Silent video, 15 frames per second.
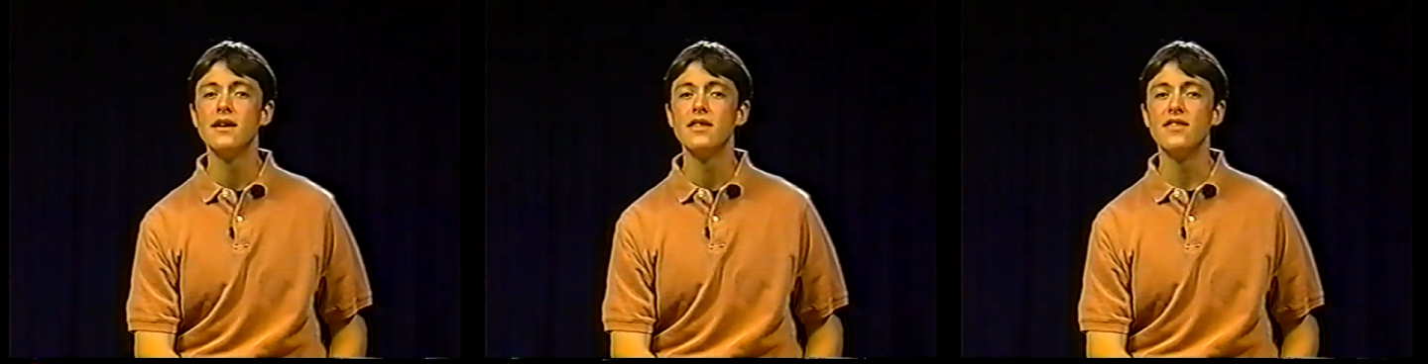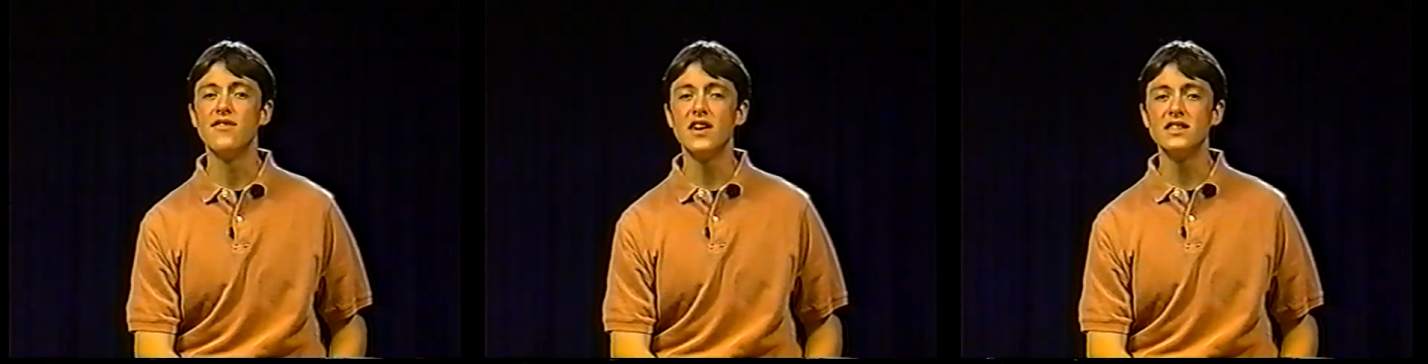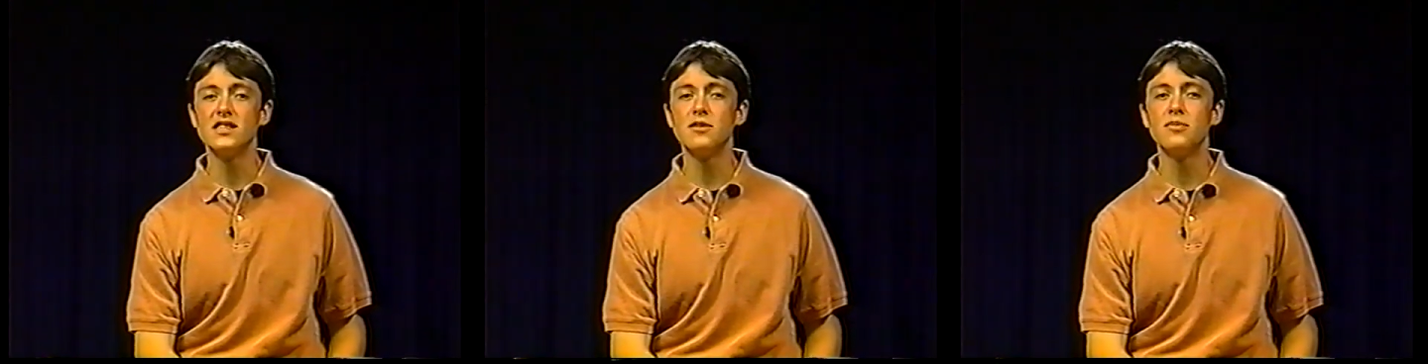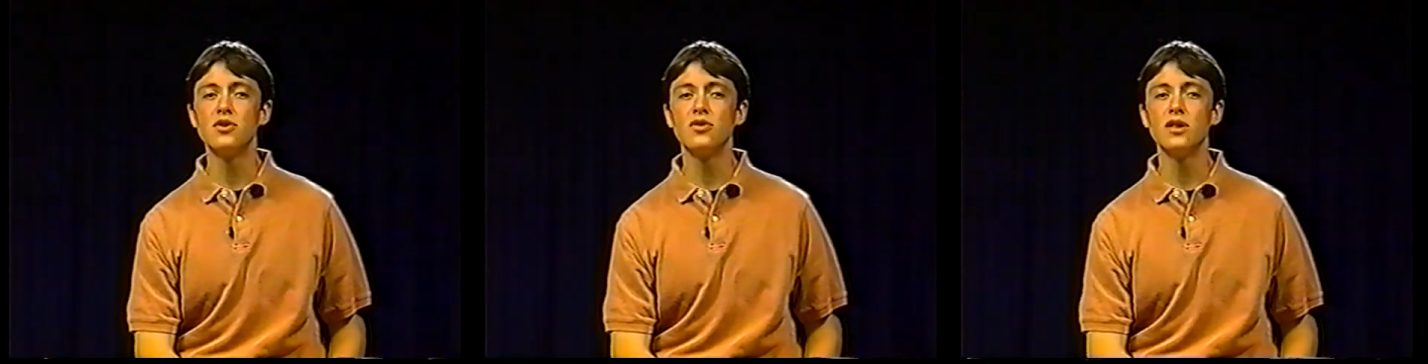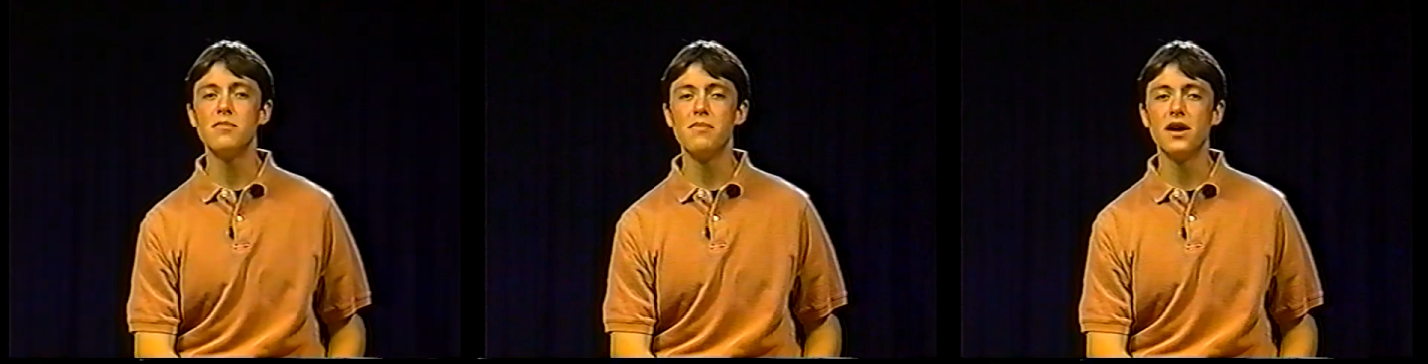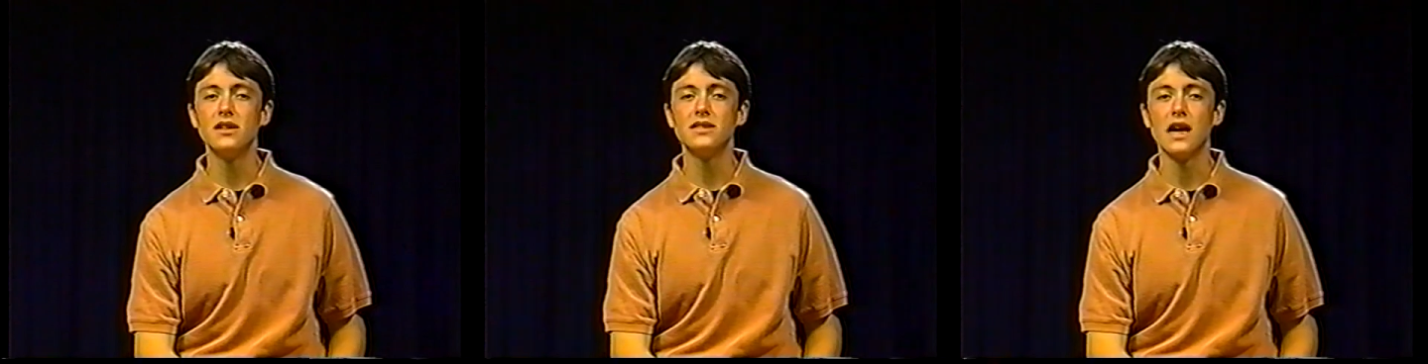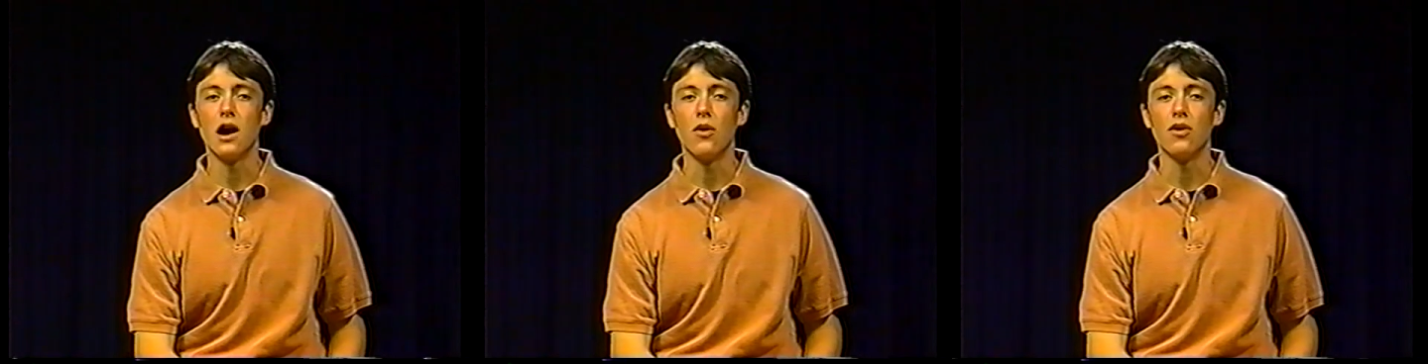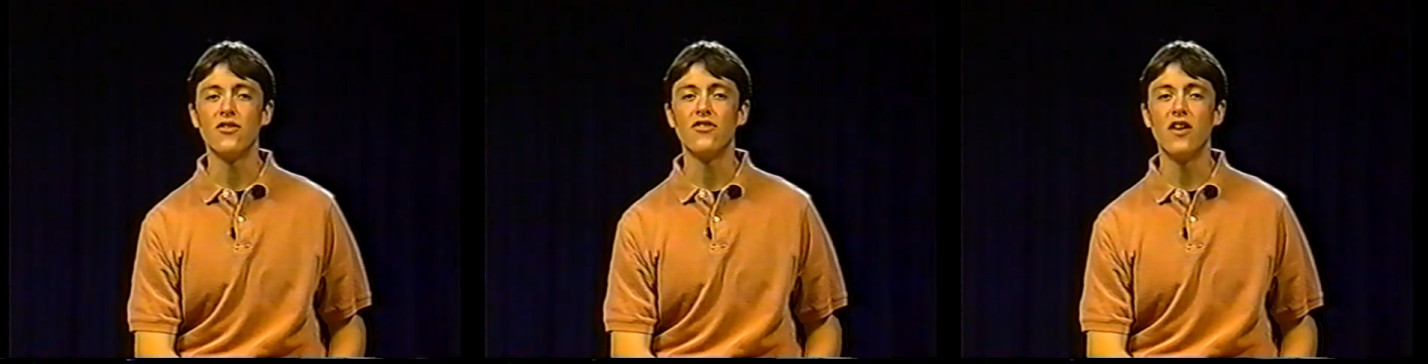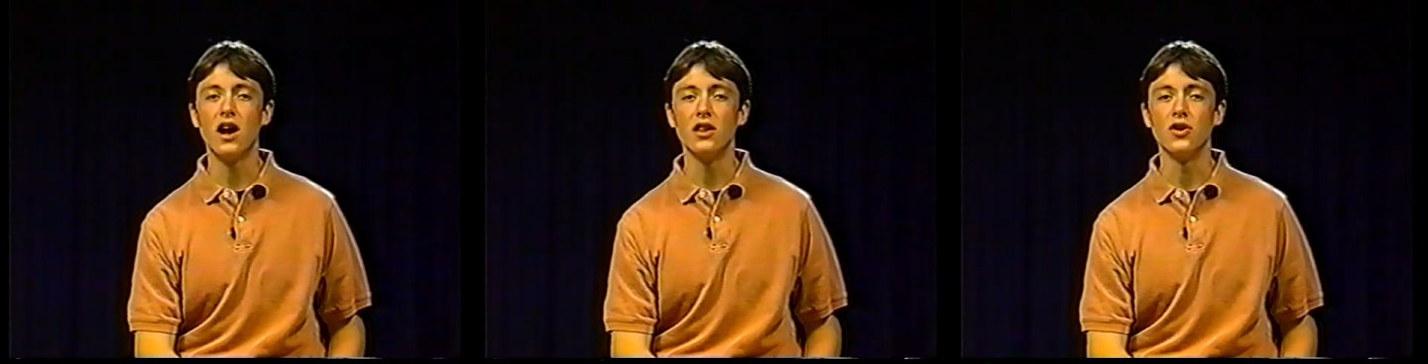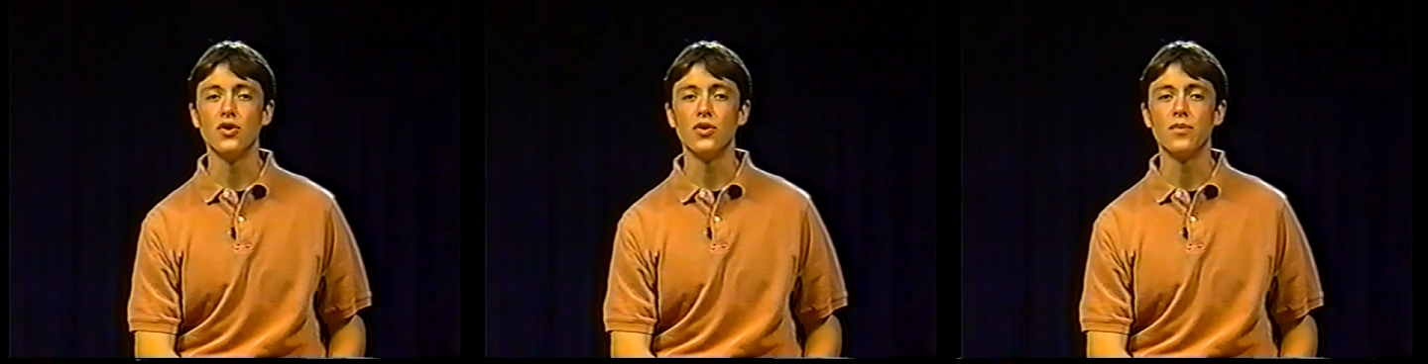The vestibule and bell tower
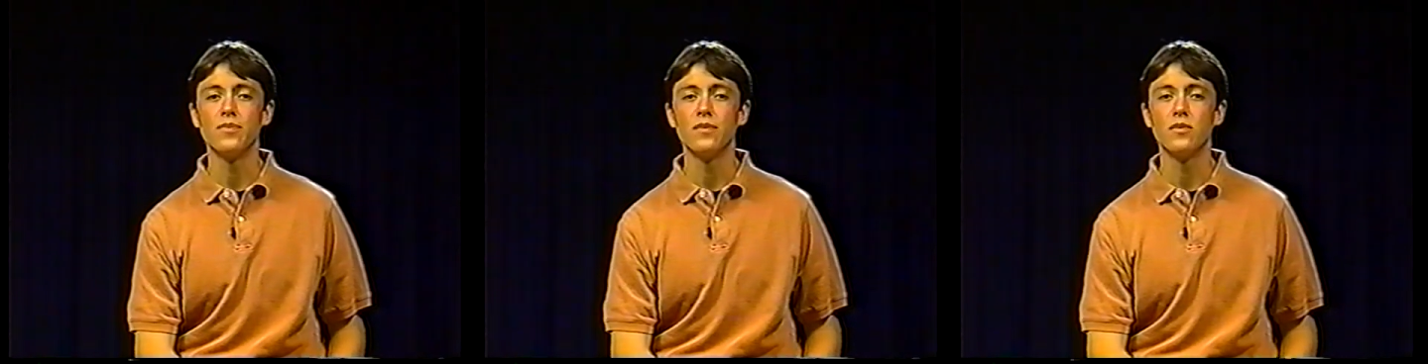followed,